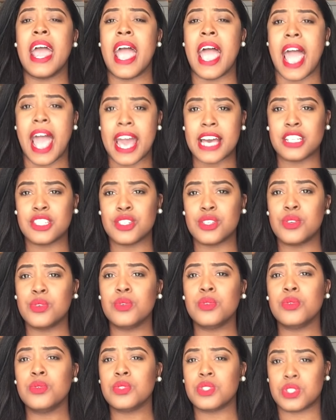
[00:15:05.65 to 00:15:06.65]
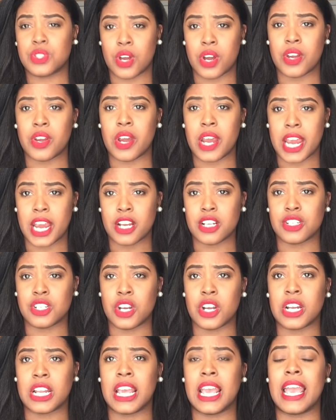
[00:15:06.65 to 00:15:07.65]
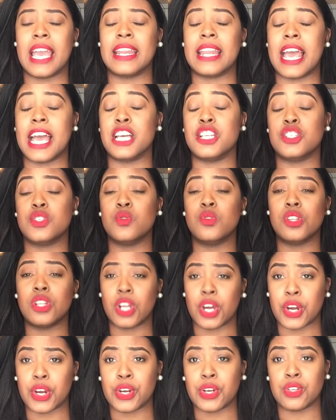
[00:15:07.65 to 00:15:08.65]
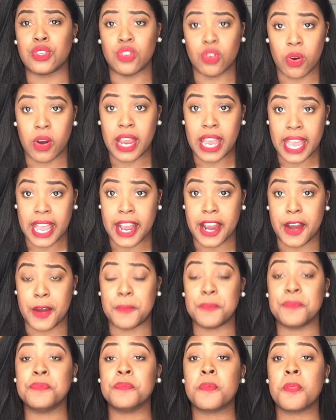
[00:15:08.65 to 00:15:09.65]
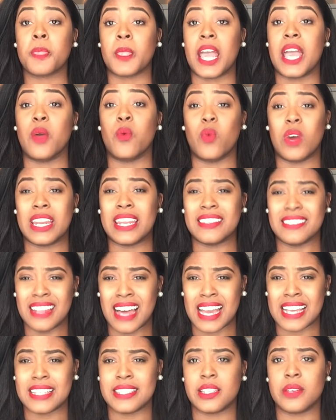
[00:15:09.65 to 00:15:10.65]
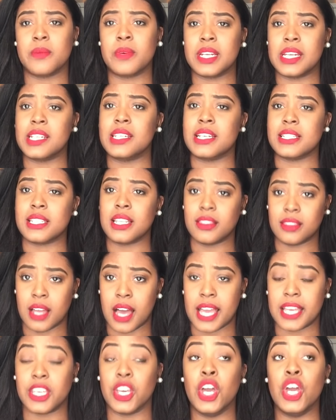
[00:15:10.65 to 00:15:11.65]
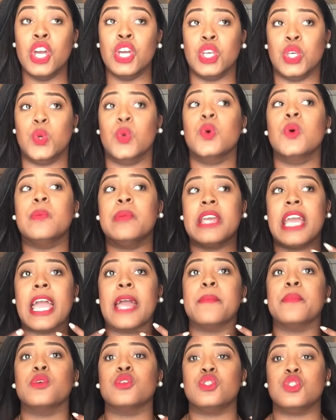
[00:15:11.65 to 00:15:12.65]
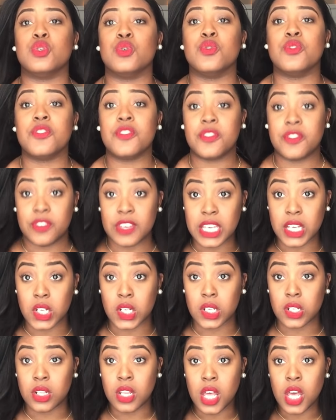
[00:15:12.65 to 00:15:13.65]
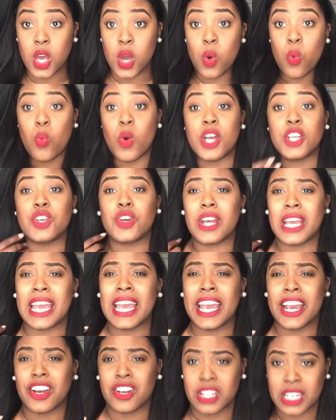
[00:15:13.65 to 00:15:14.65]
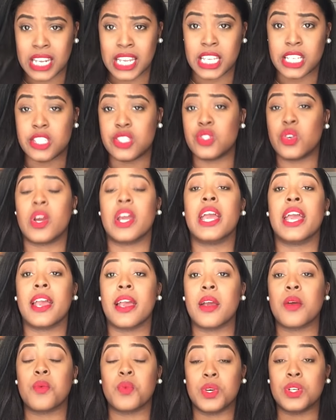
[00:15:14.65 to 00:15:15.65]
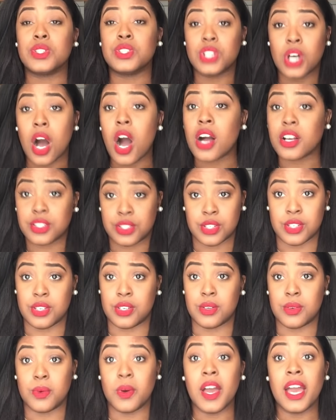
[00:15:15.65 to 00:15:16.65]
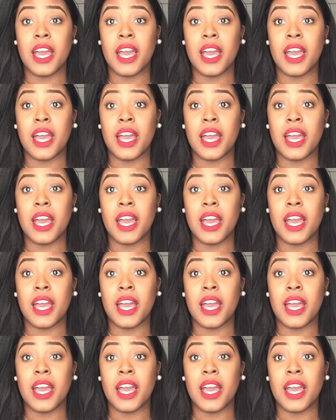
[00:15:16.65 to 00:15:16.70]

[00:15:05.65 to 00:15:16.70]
As you start your hair journey and as you learn your hair, and what it likes and what it doesn't like, you will be able to feel what your hair needs. Your hair will talk to you.